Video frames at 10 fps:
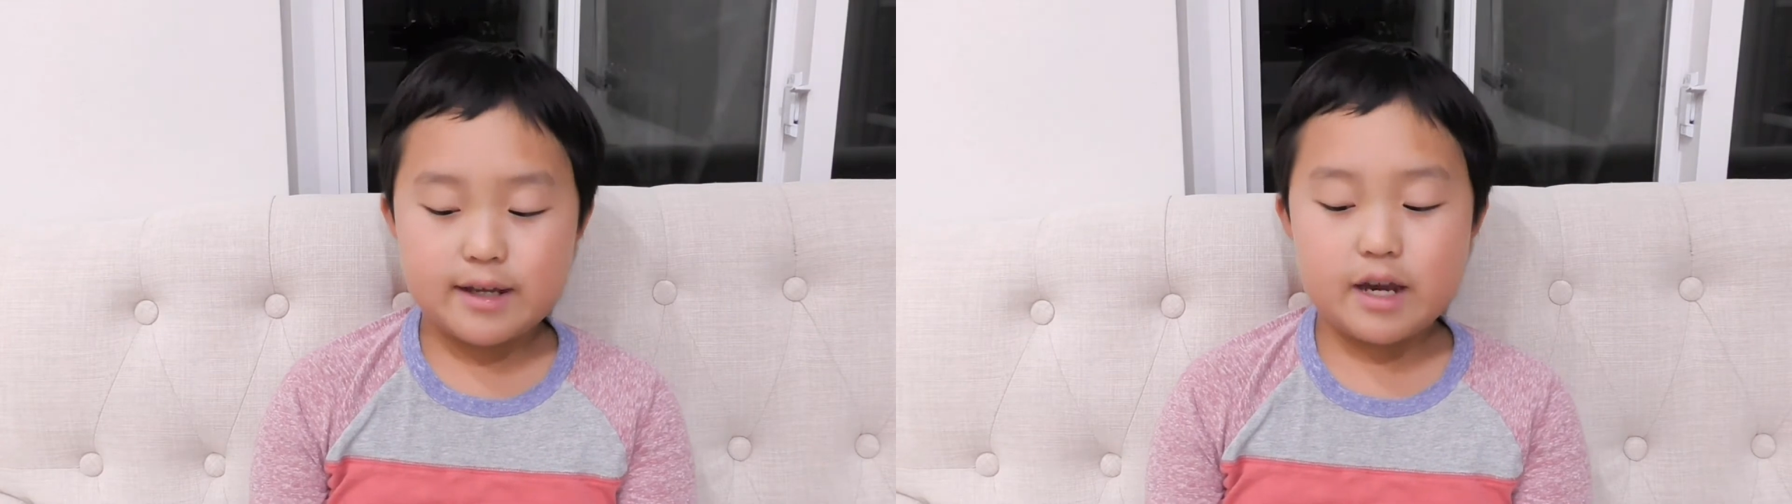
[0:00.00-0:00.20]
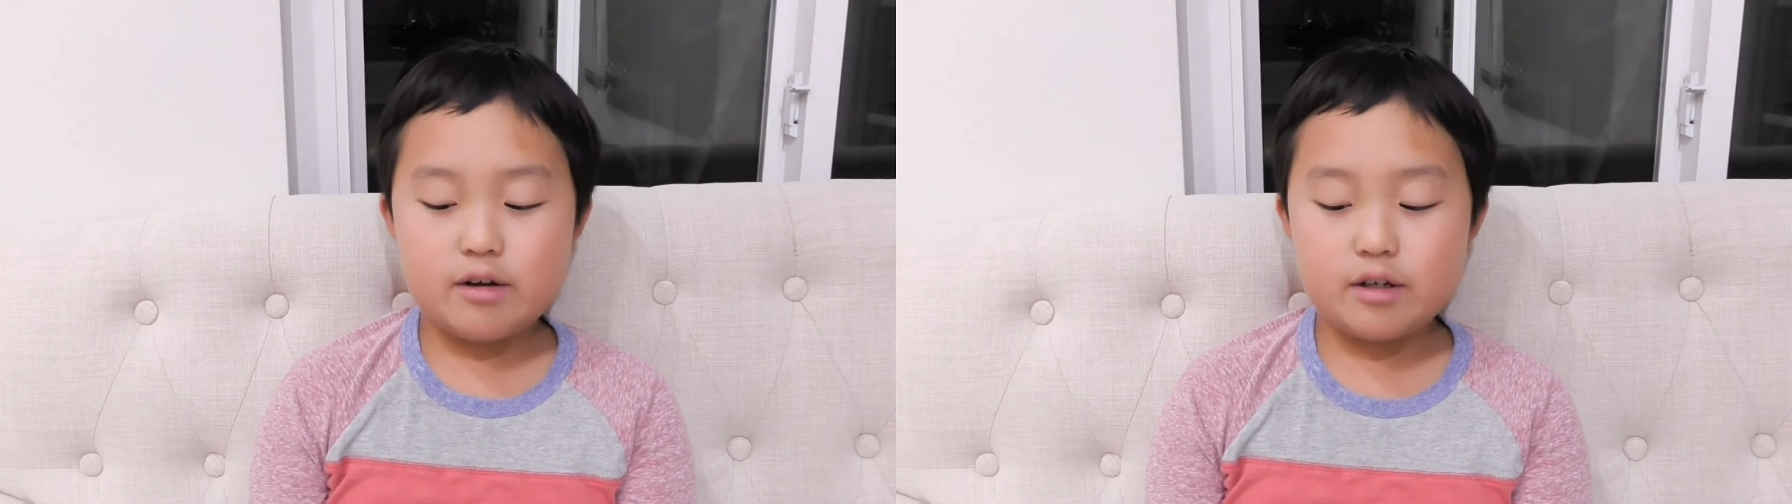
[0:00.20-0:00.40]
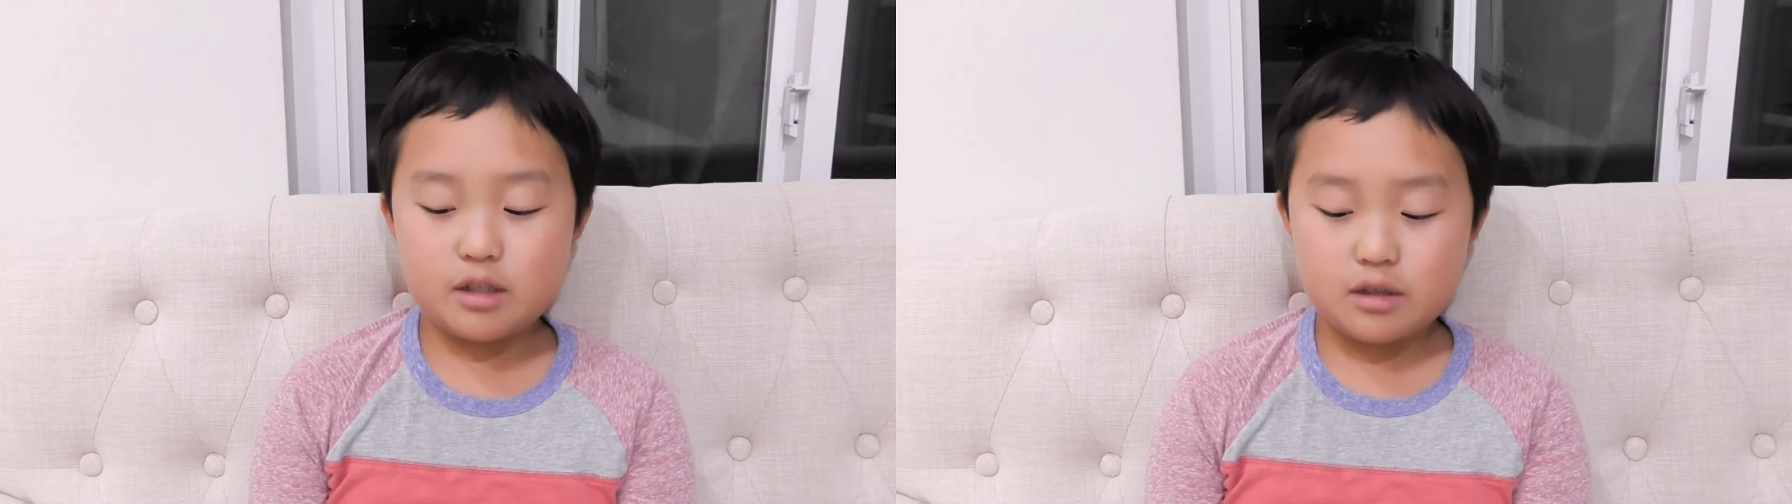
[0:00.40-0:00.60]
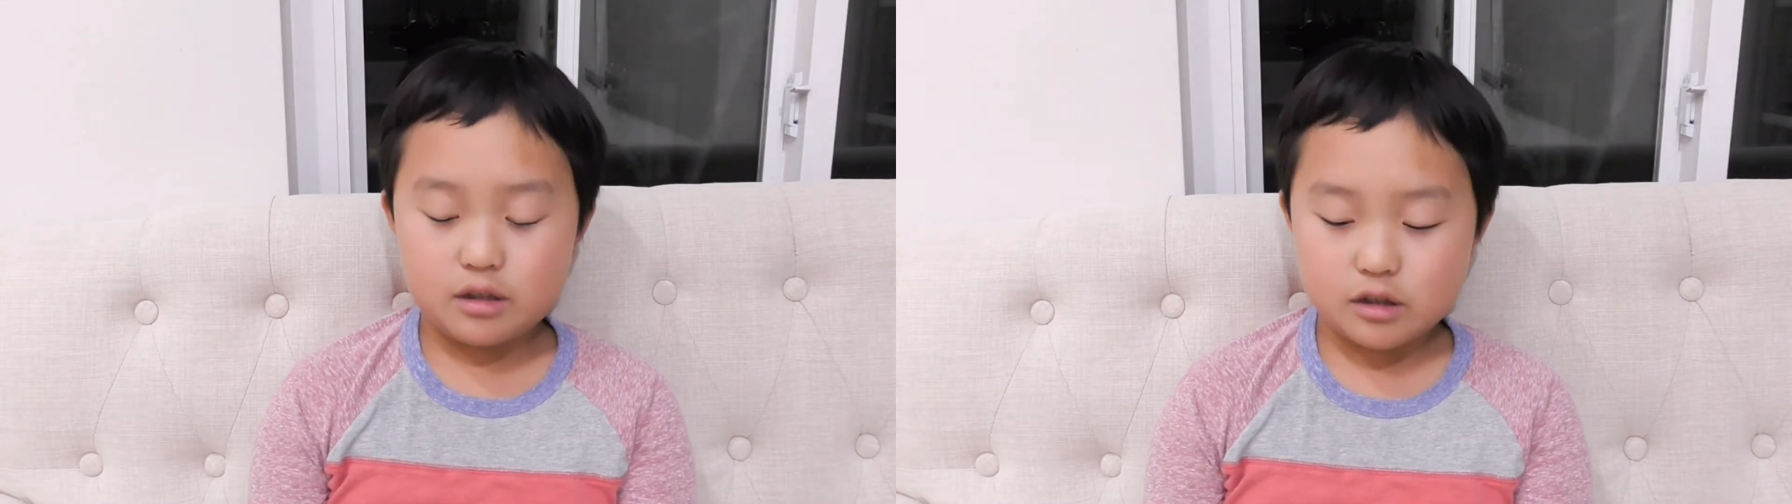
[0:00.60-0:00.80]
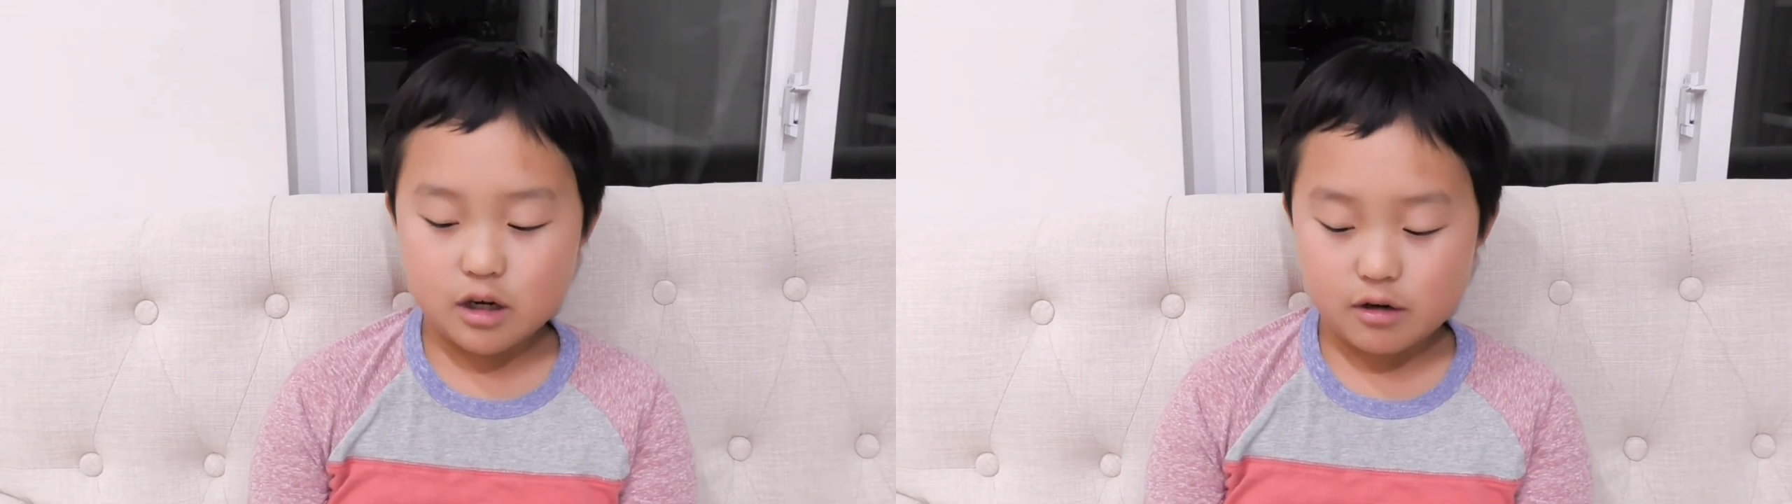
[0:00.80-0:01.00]

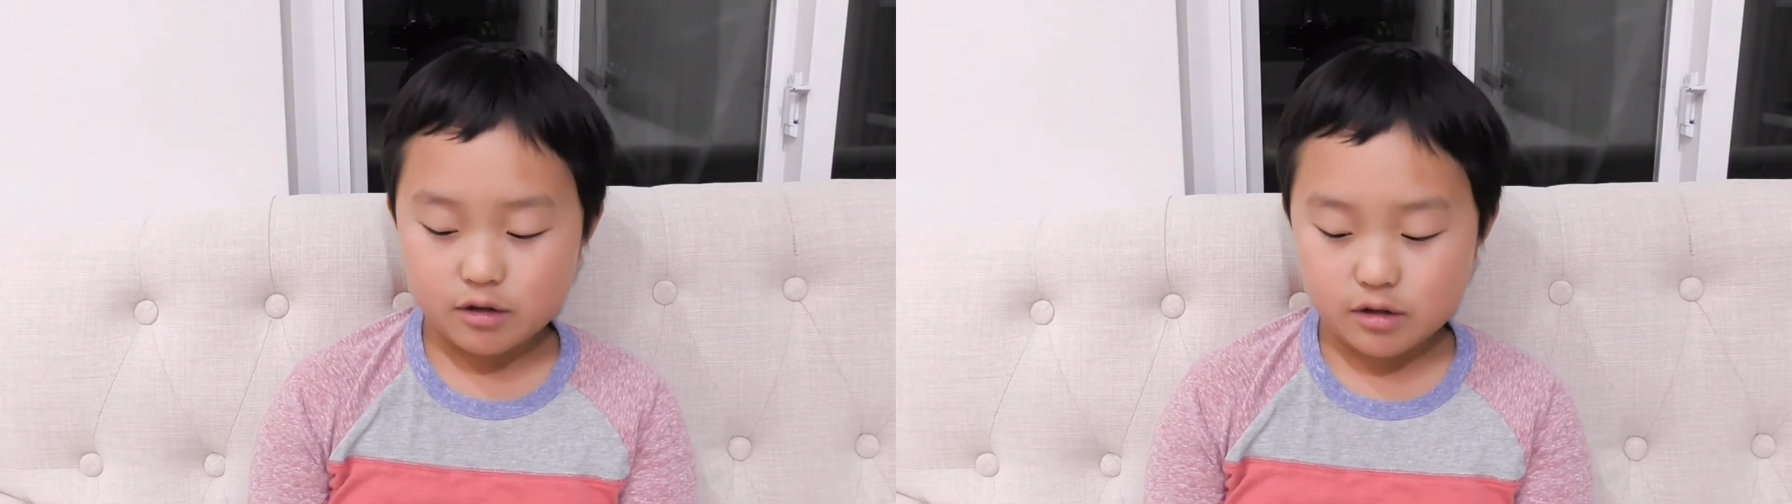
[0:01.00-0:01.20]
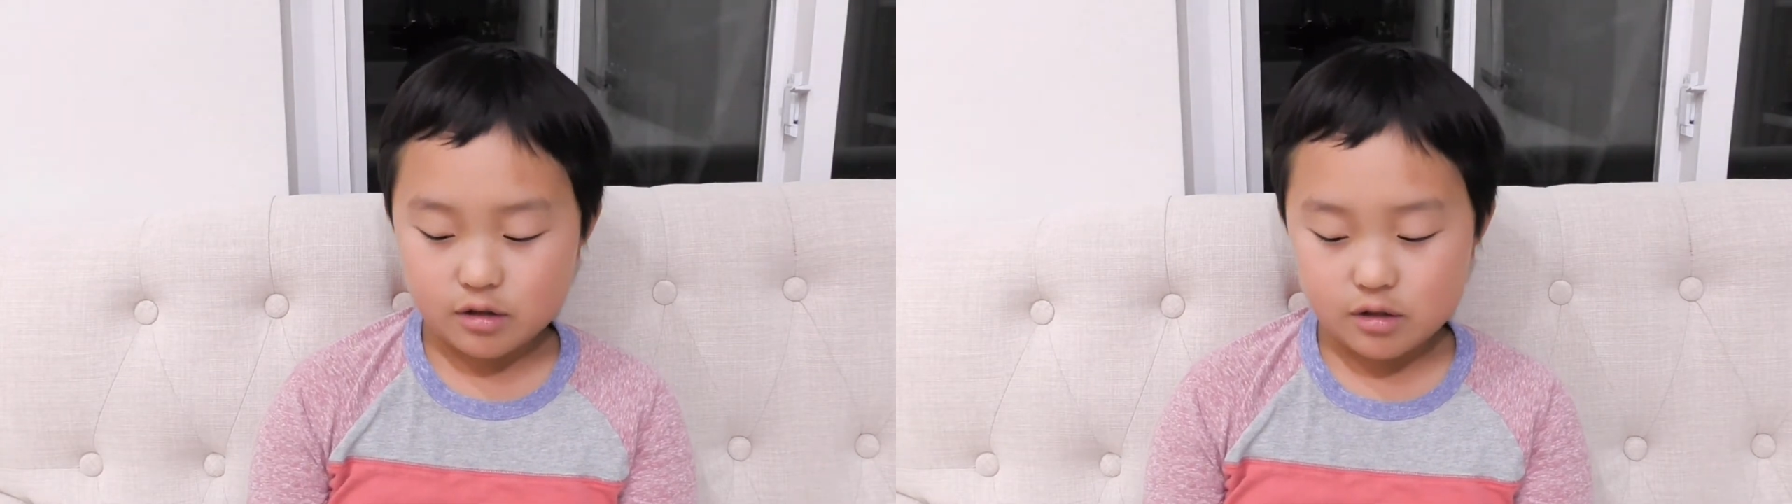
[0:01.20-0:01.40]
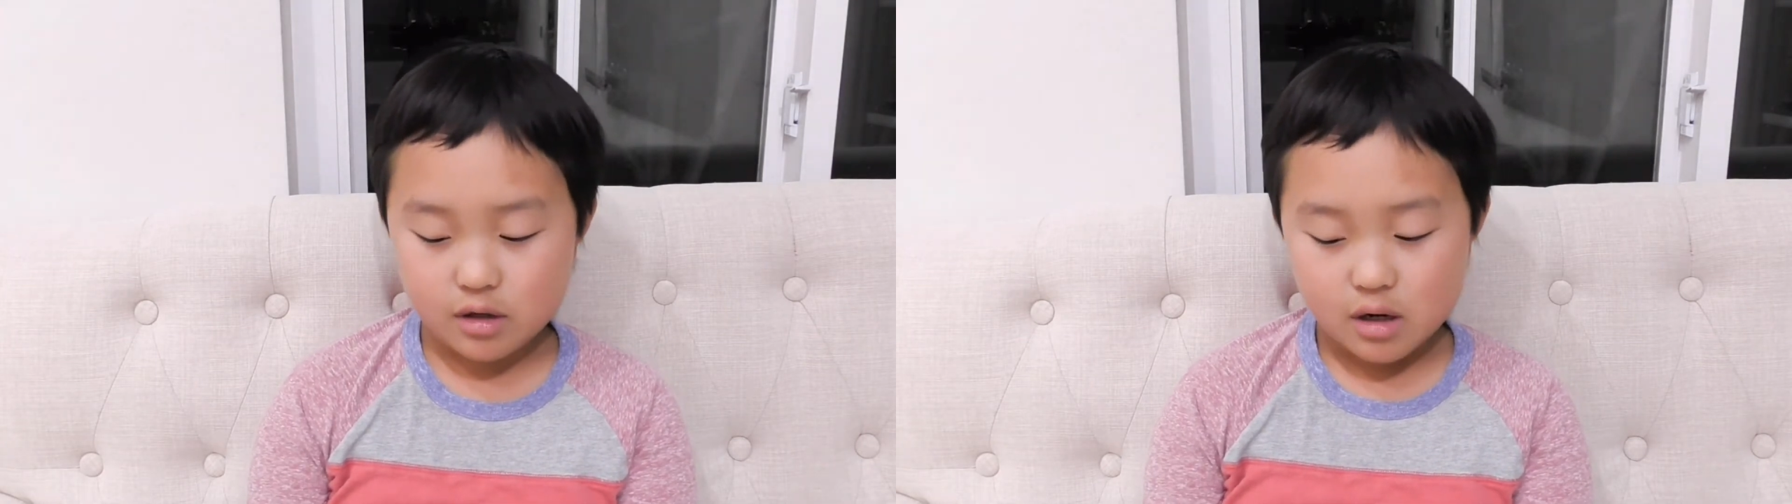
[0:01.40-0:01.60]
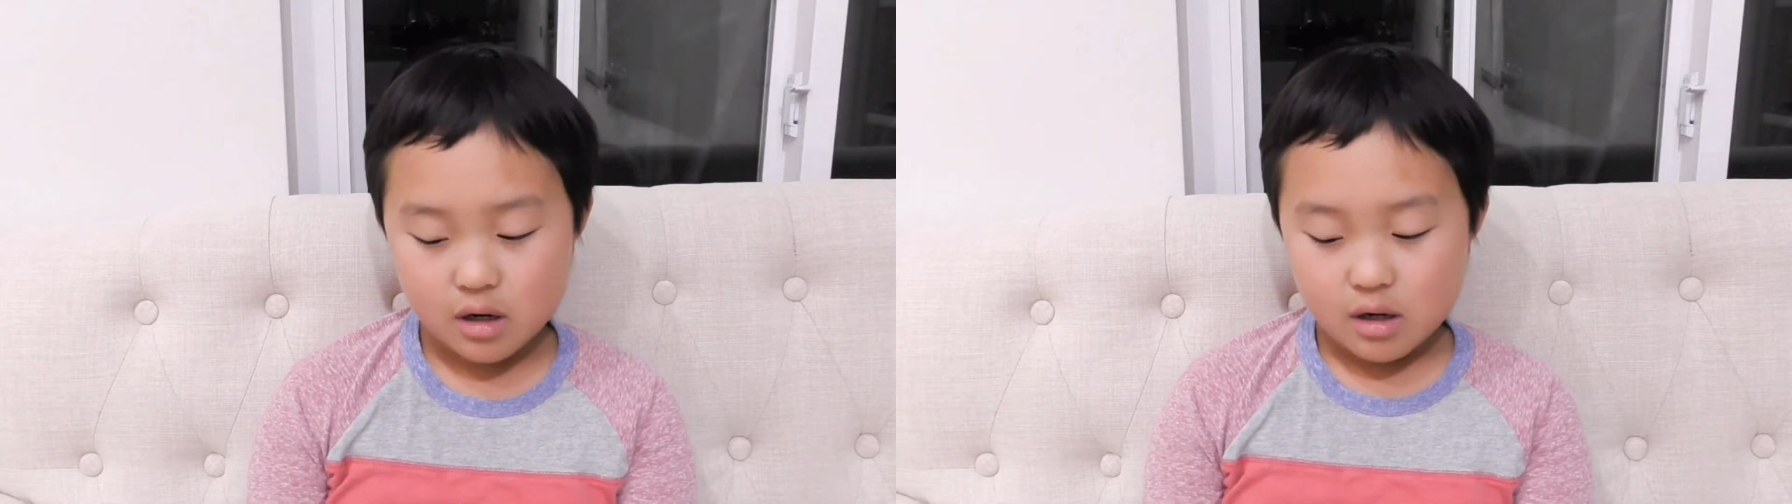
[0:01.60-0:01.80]
character,